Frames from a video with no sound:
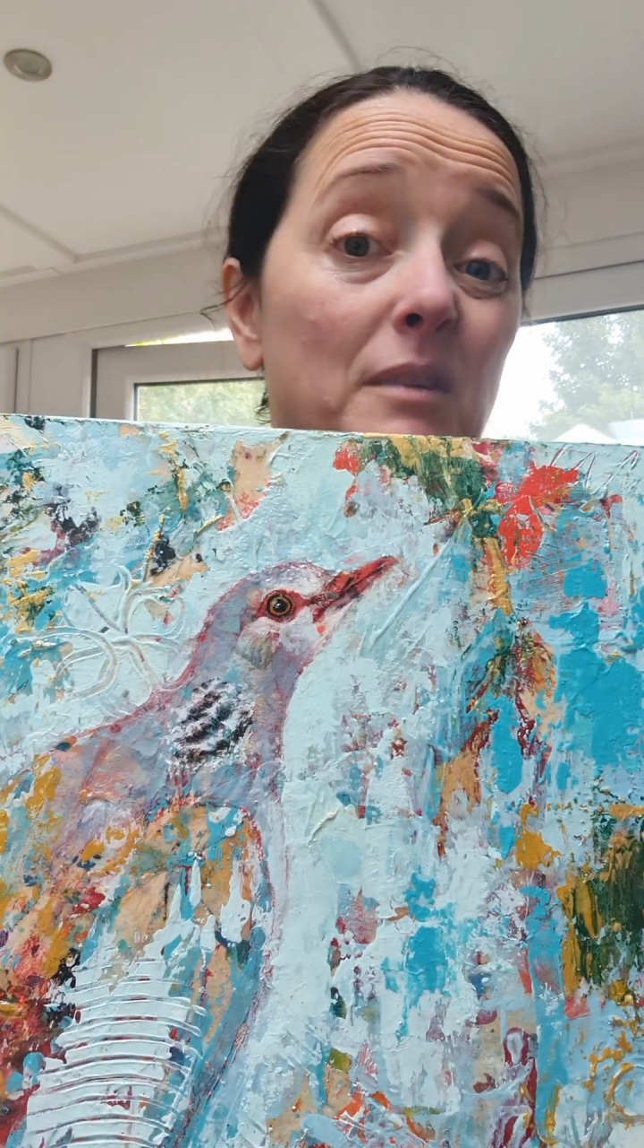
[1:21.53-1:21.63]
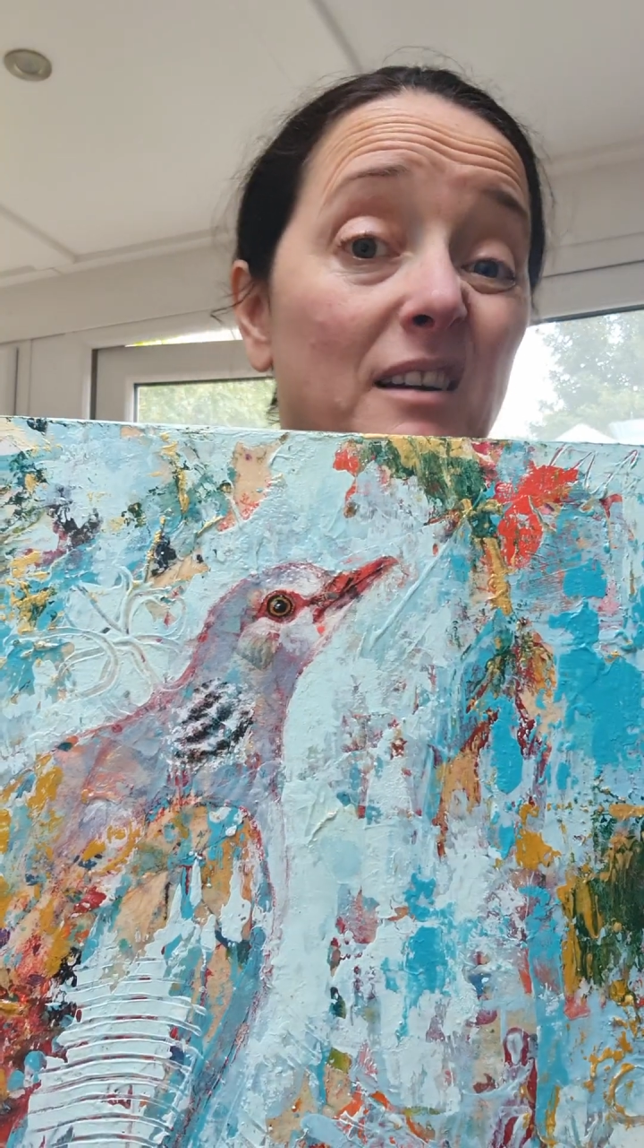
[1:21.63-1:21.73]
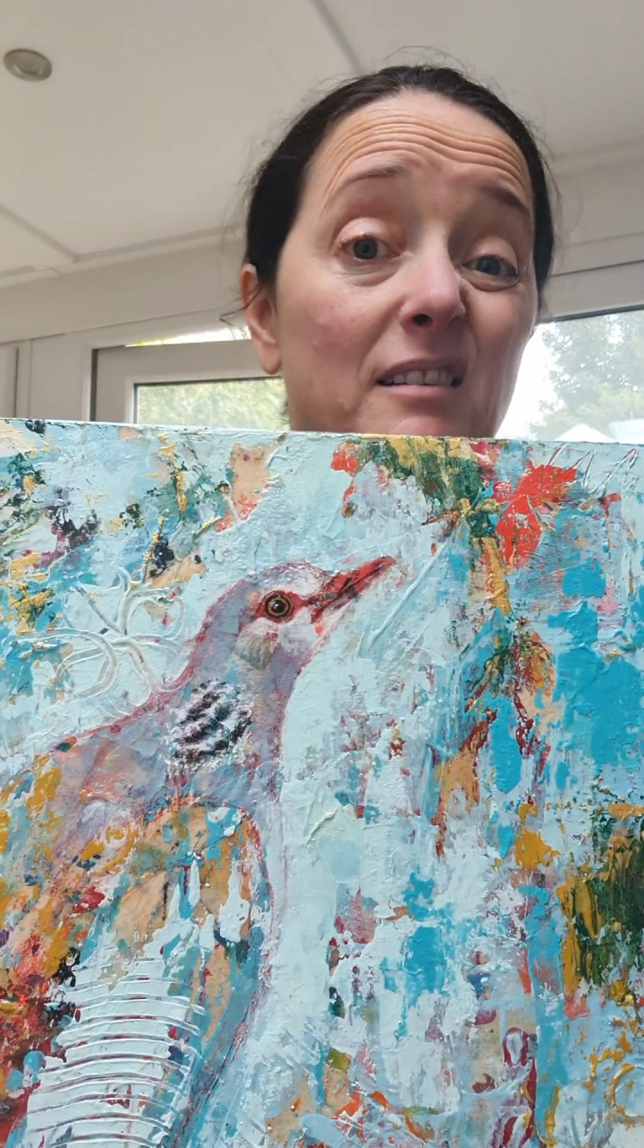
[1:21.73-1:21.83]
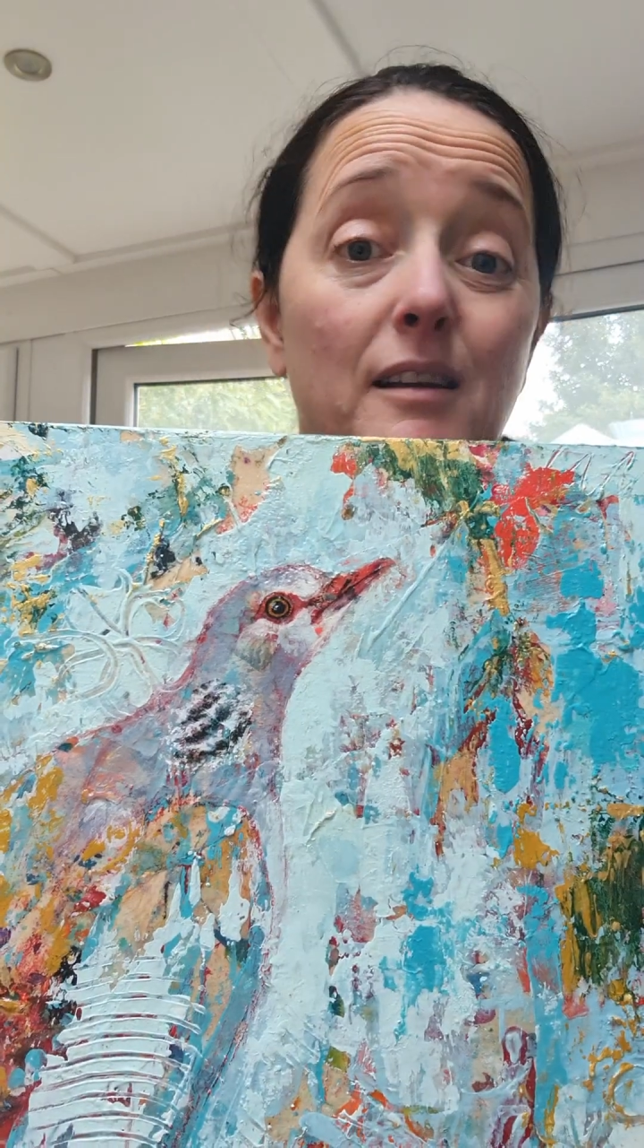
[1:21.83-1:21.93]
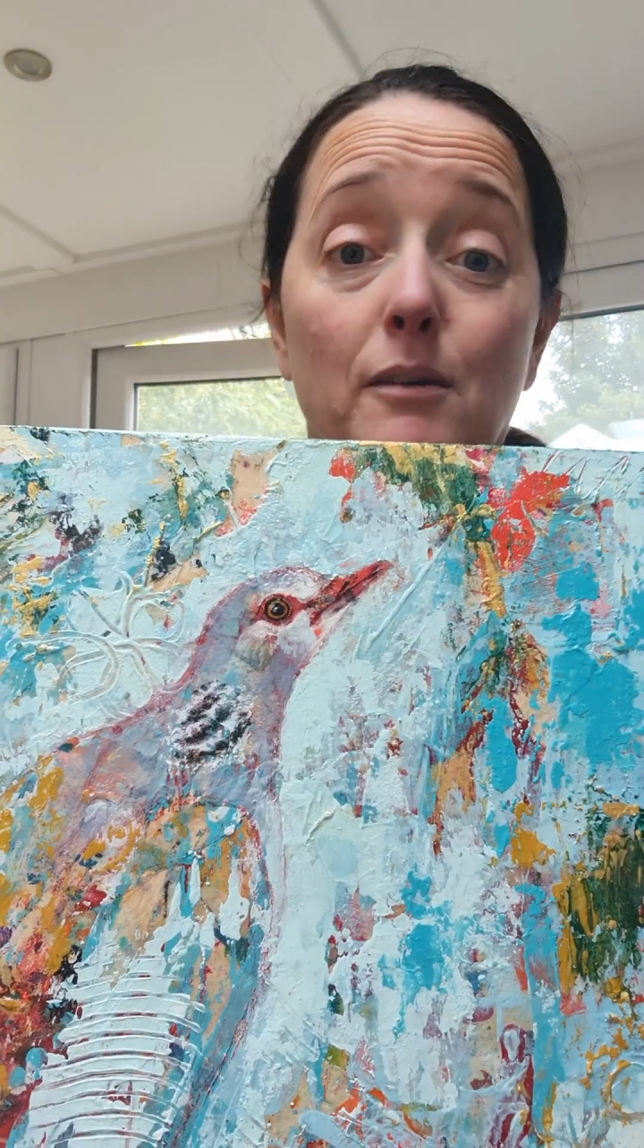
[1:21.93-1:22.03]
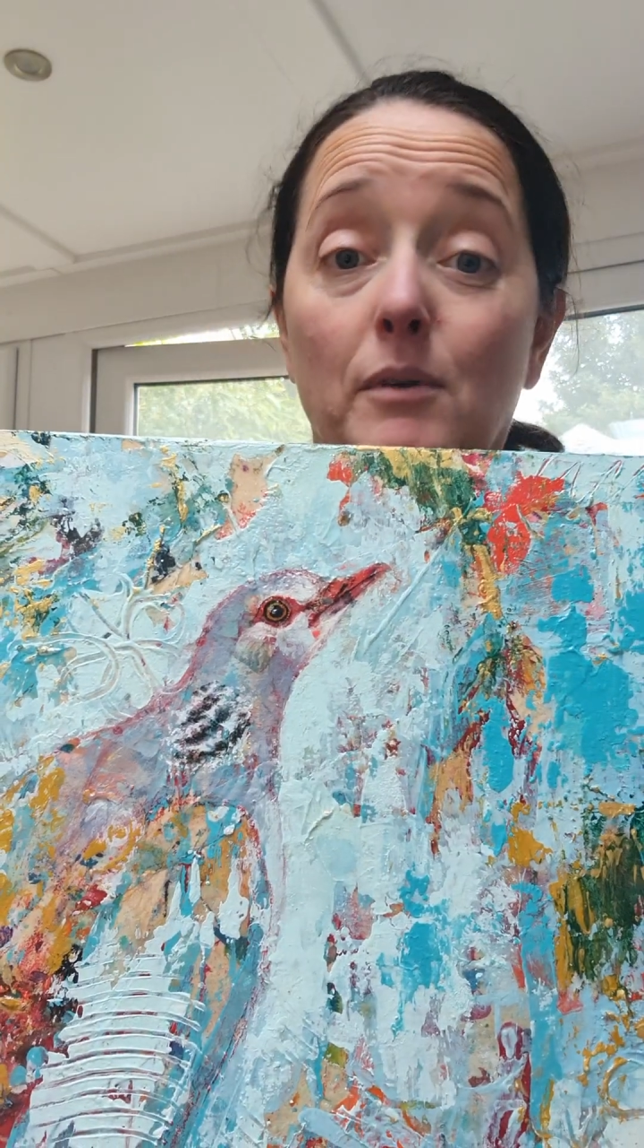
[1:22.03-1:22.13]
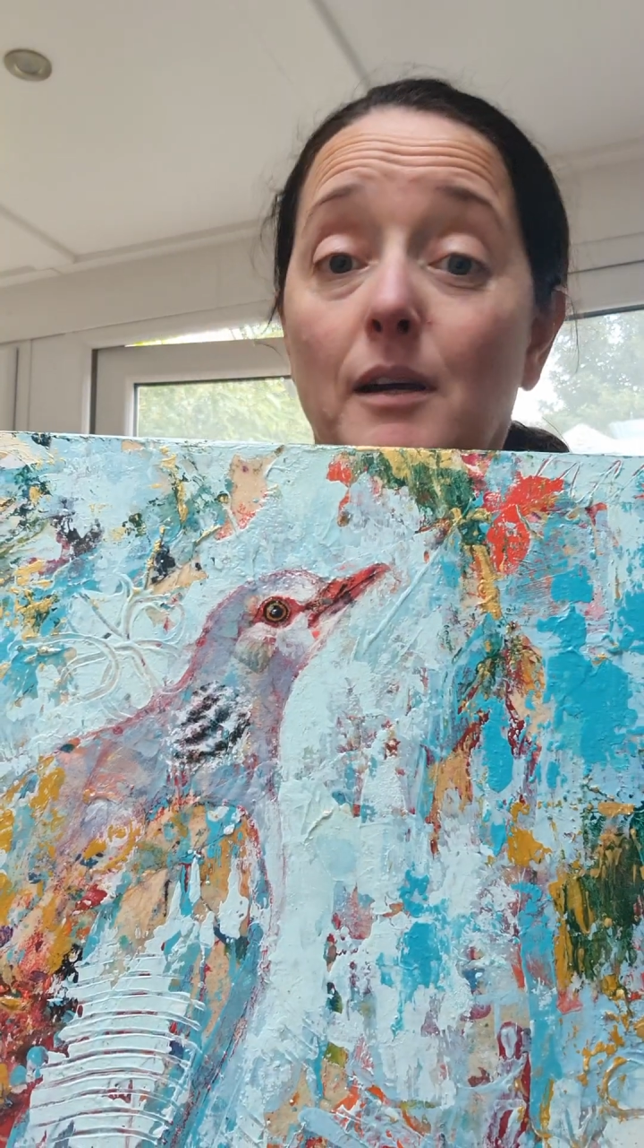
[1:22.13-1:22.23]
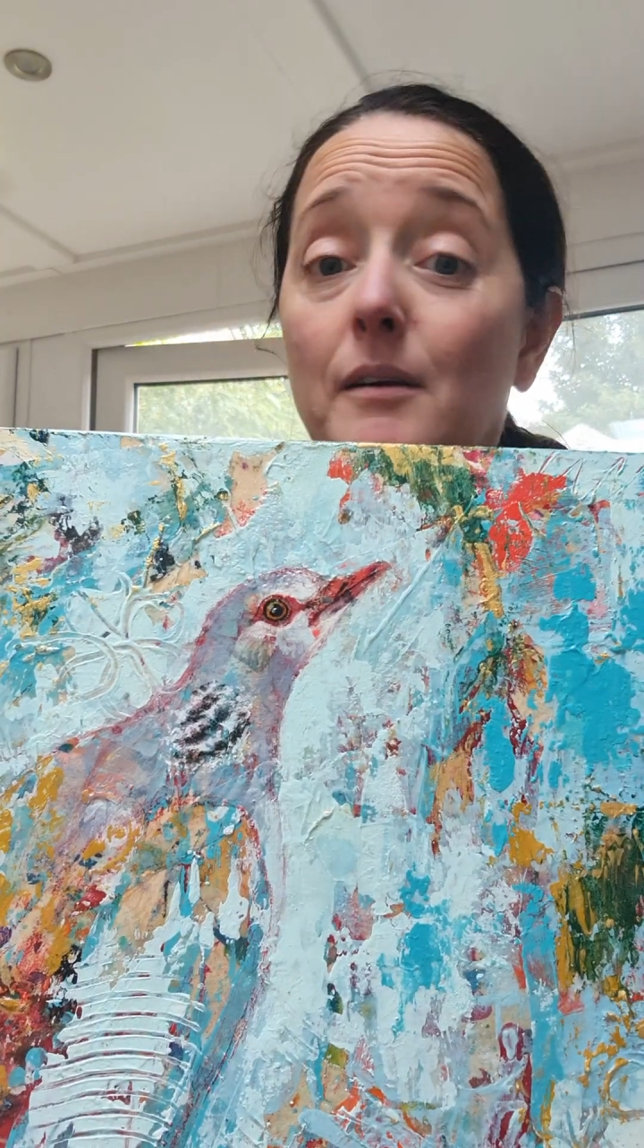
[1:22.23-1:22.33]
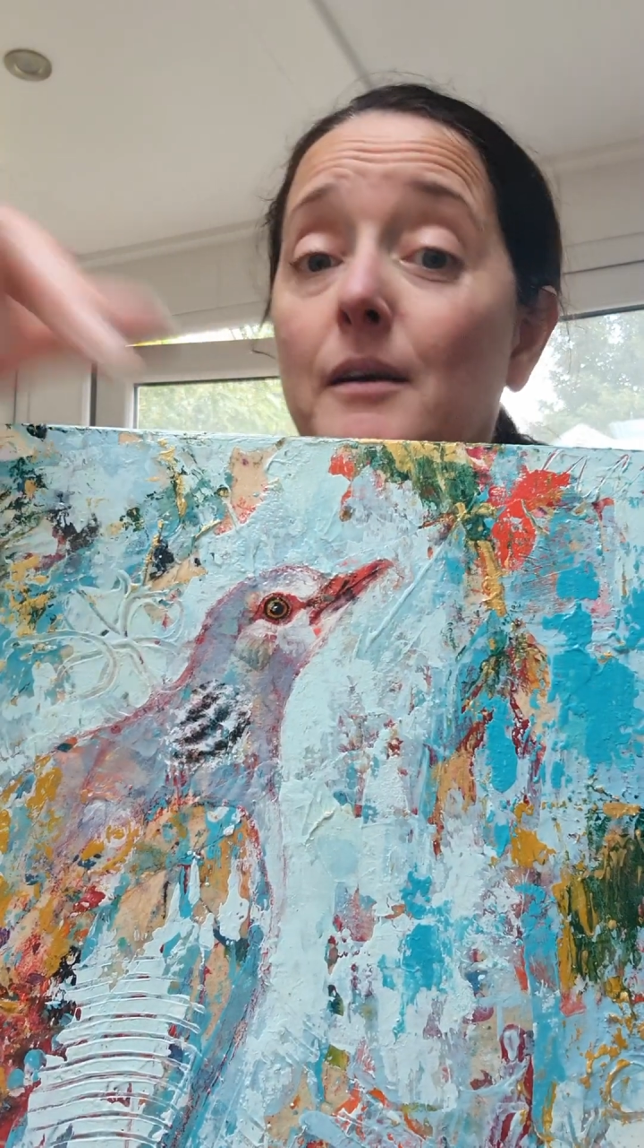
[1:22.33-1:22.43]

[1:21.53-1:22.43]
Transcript: there. Anyway,